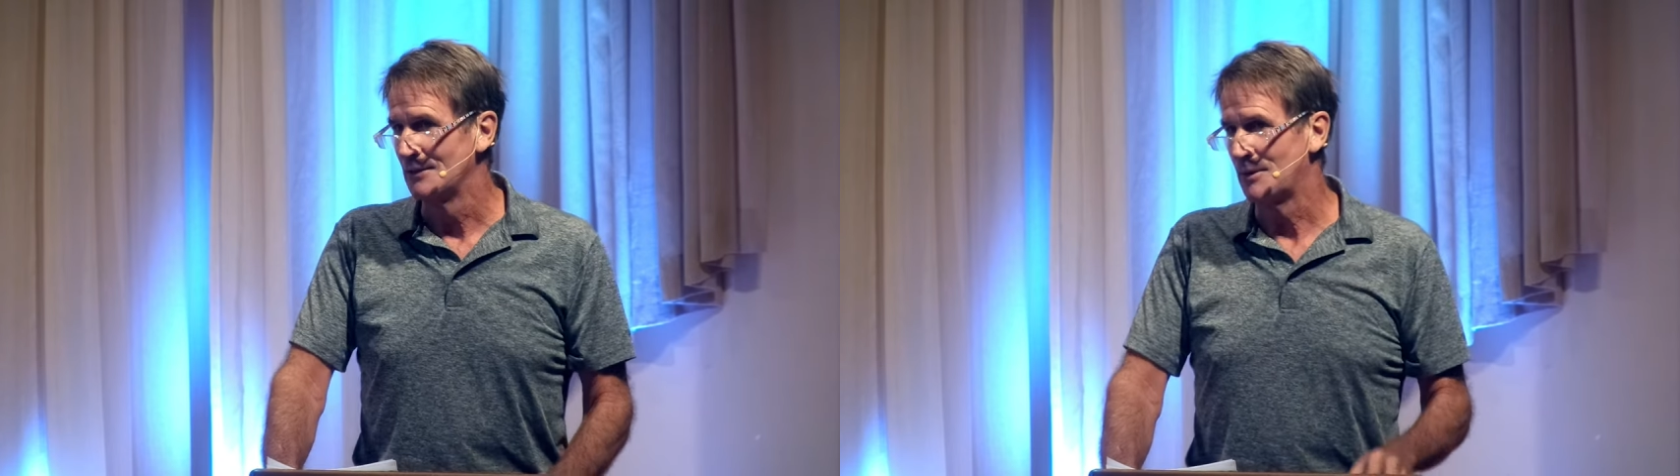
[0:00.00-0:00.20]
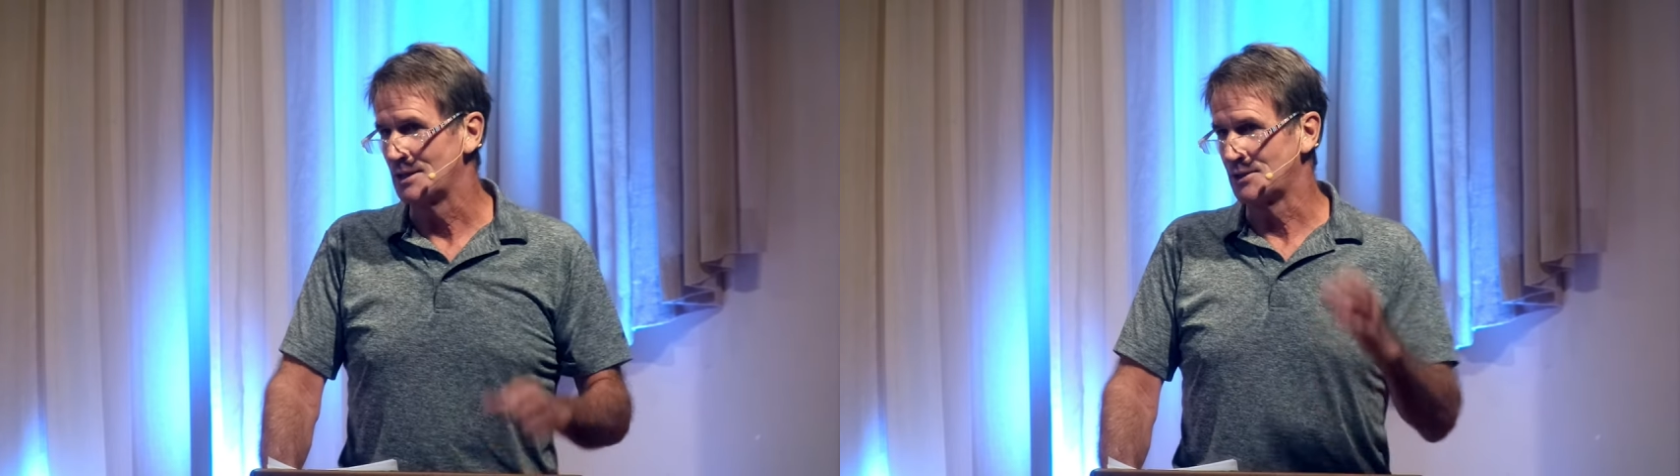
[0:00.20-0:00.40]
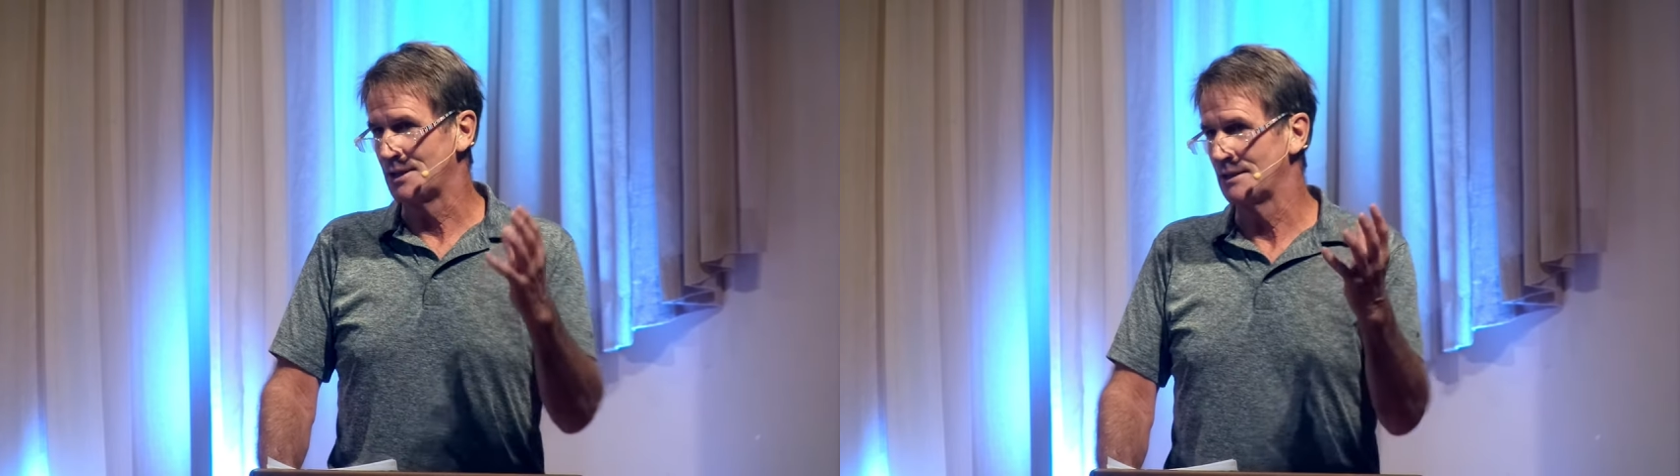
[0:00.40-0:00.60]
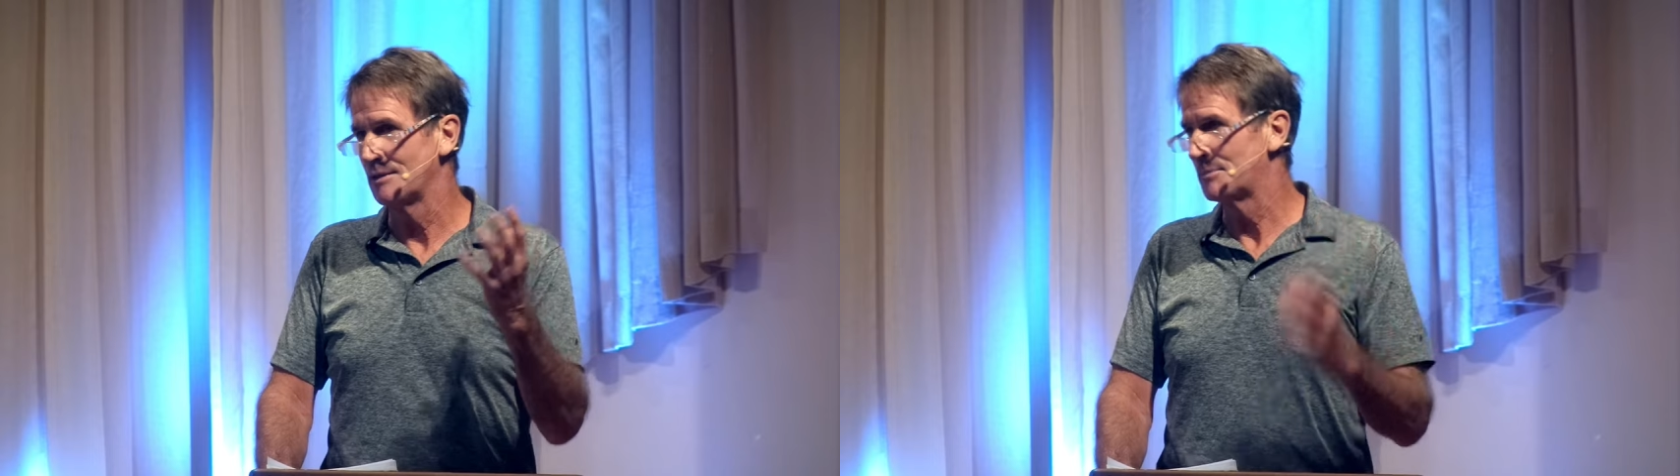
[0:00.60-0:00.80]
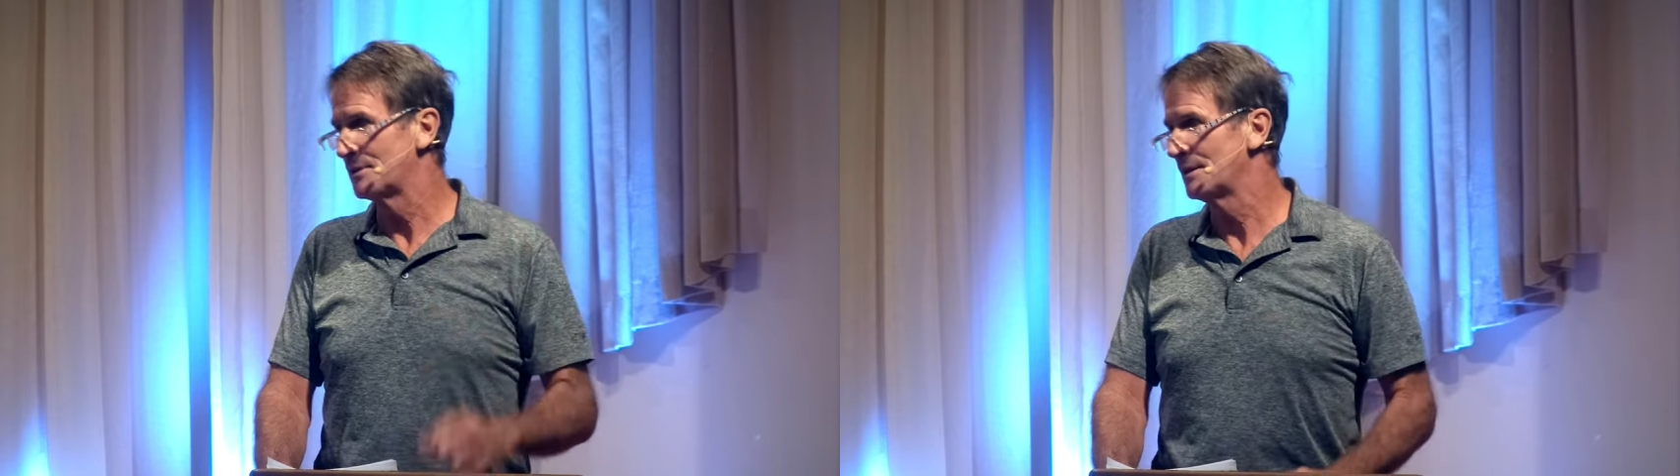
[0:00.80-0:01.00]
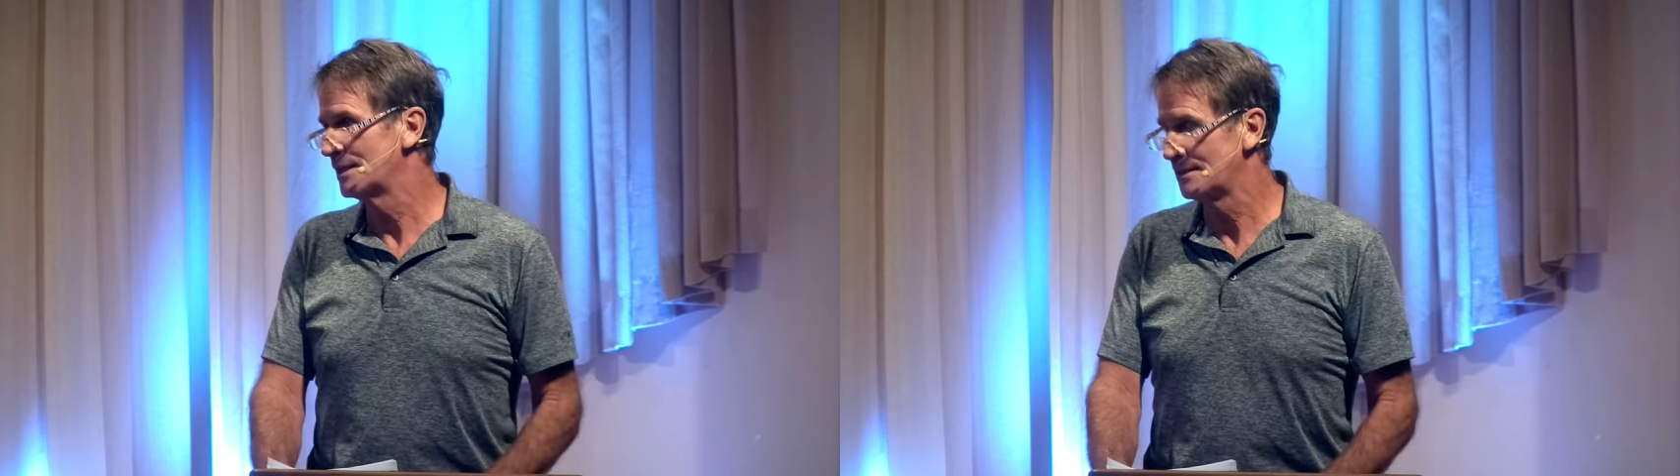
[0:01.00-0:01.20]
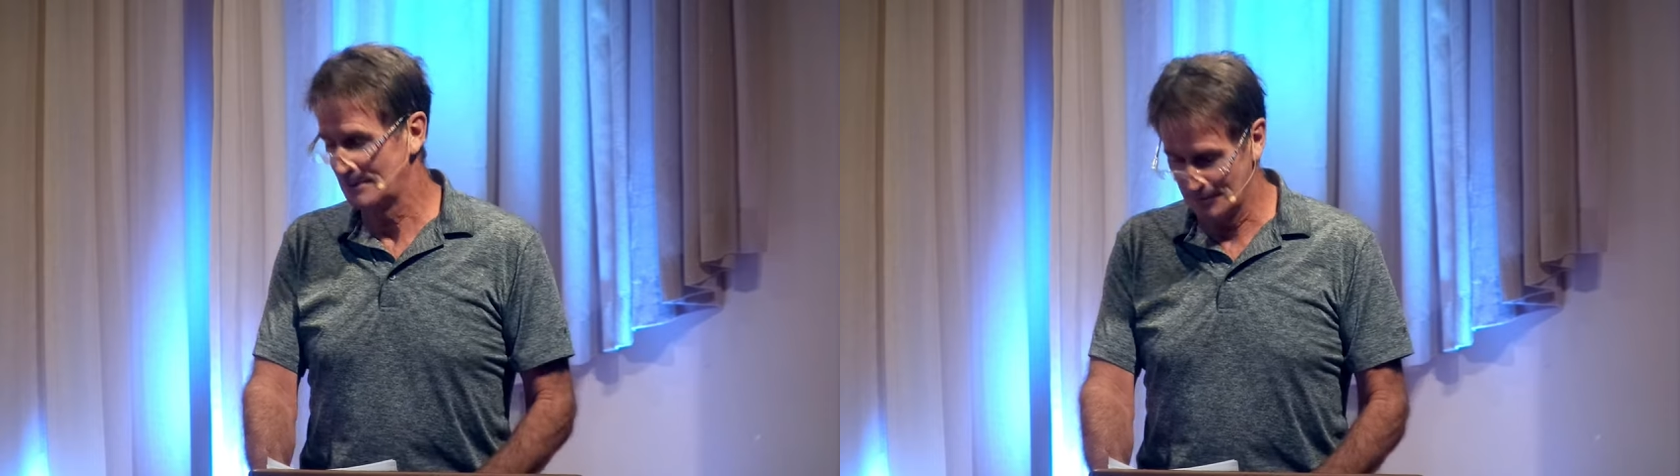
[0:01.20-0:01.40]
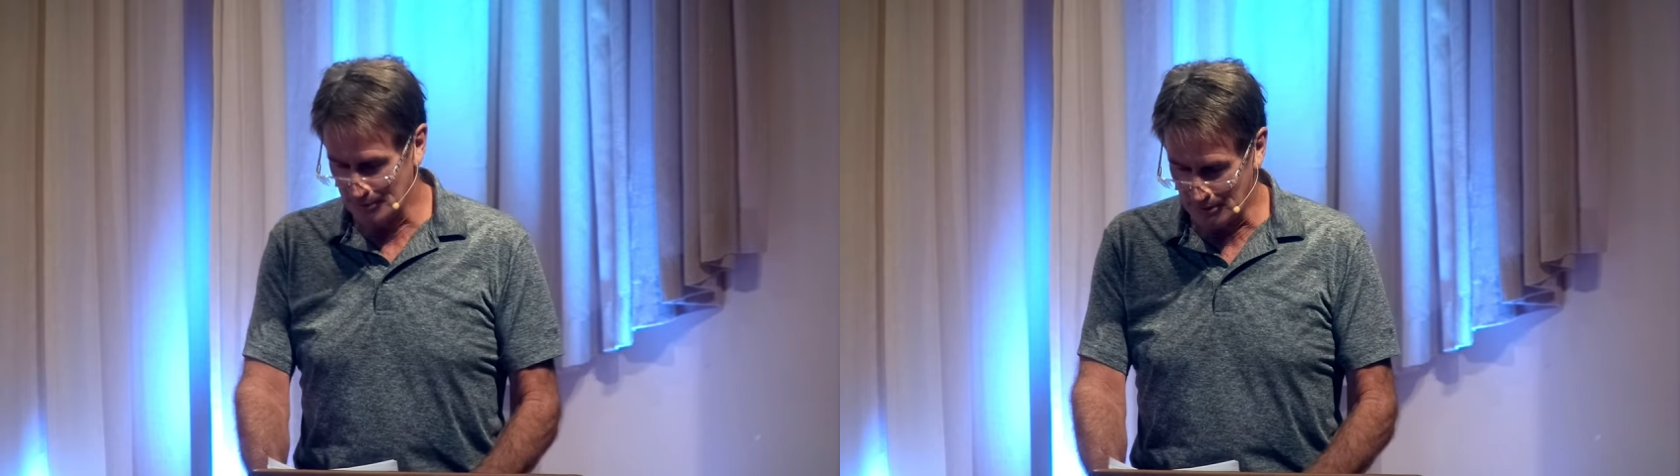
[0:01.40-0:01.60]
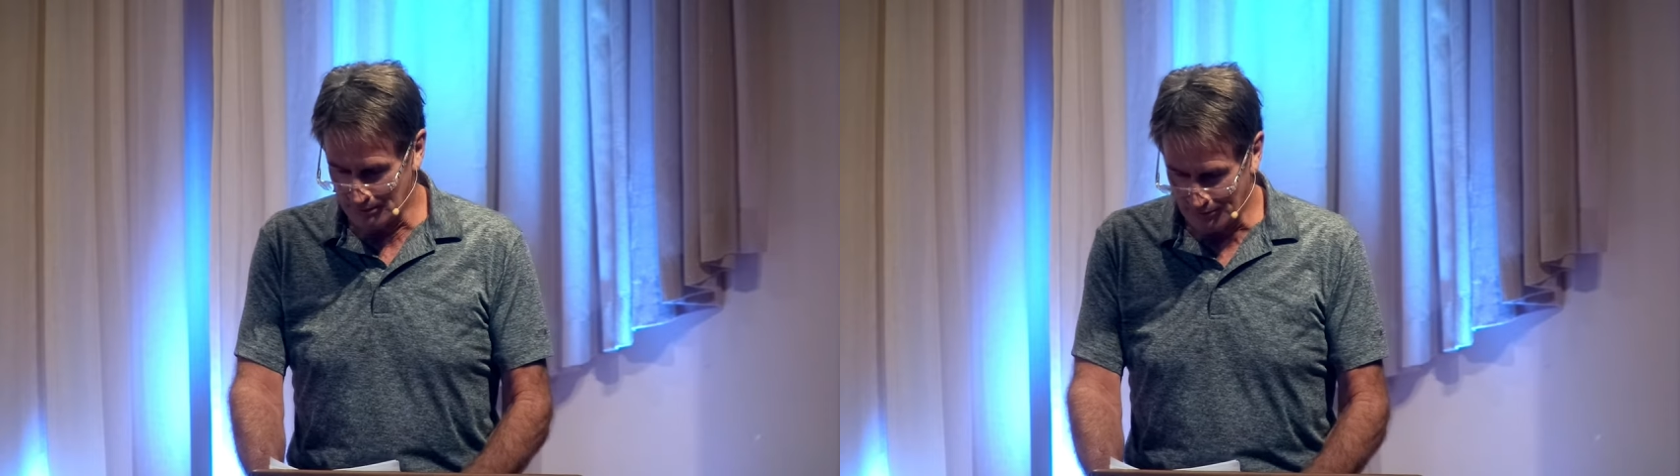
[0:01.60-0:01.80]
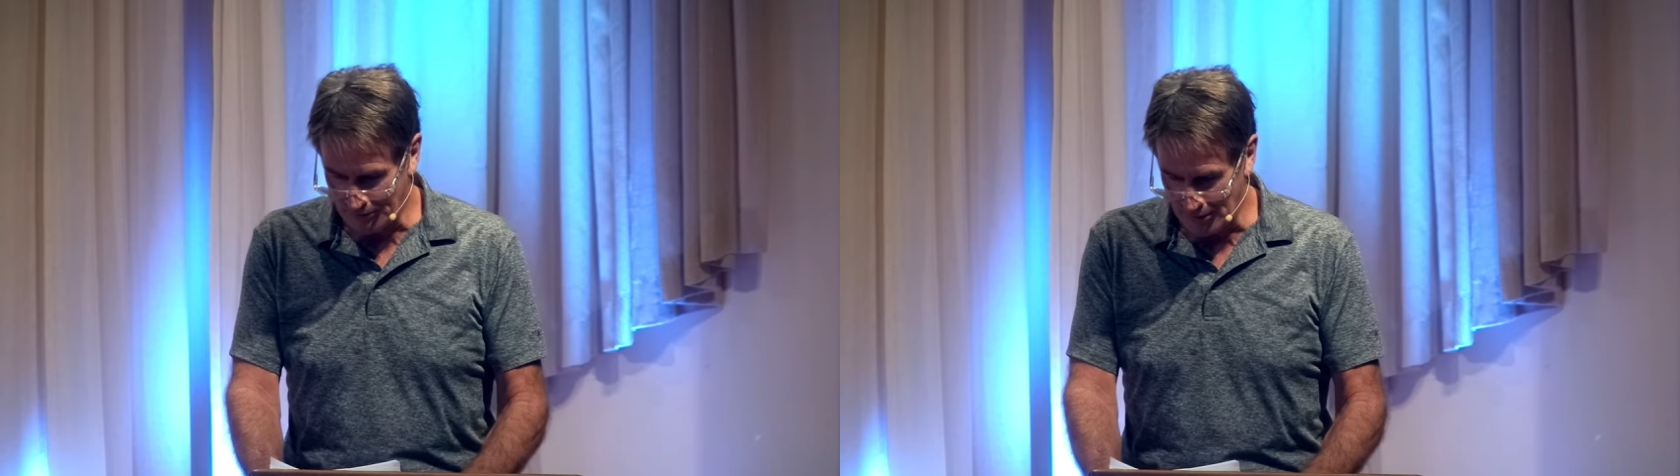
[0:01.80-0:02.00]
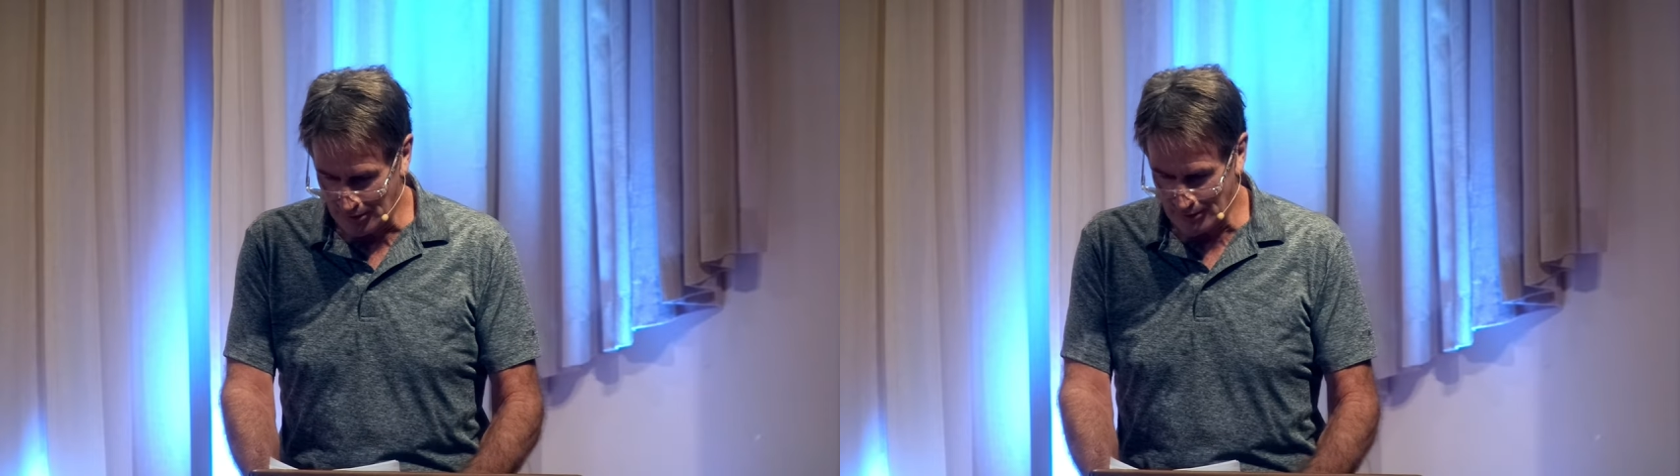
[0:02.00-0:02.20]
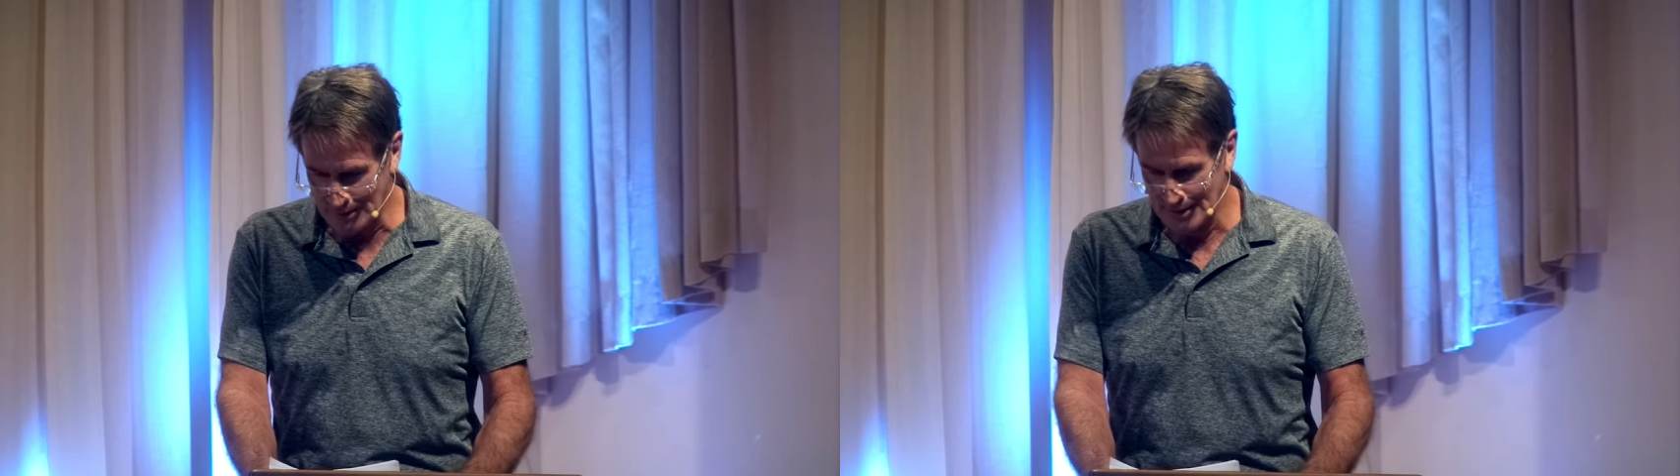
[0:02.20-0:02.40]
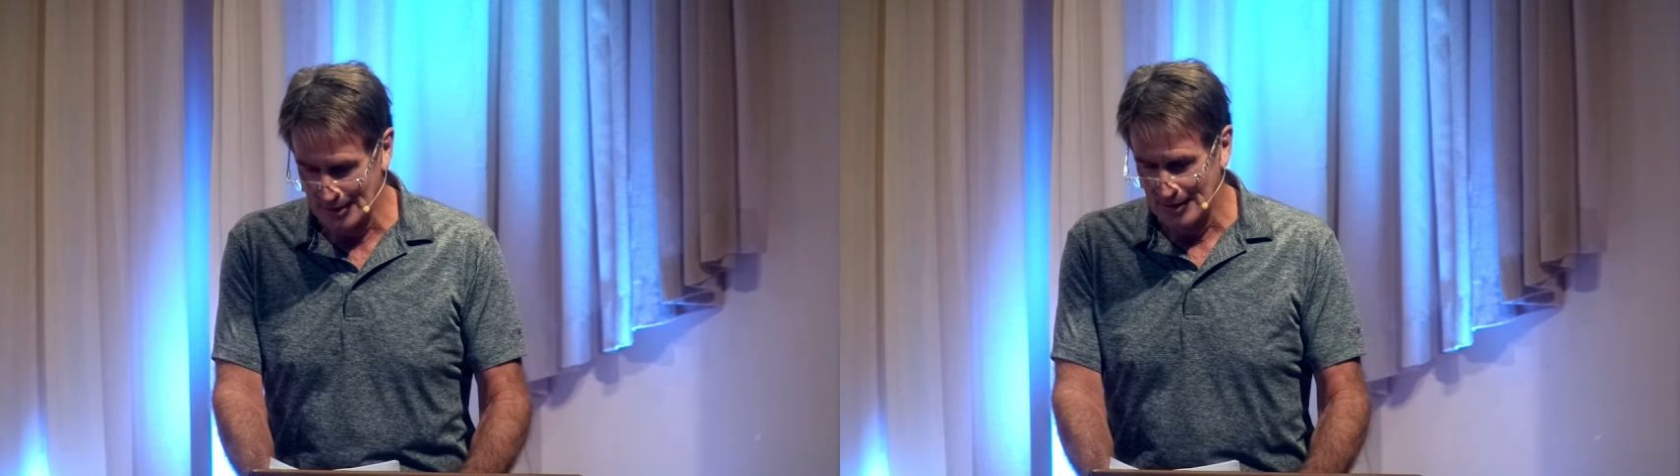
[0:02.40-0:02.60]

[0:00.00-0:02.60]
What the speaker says: watching the Berlin Wall fall.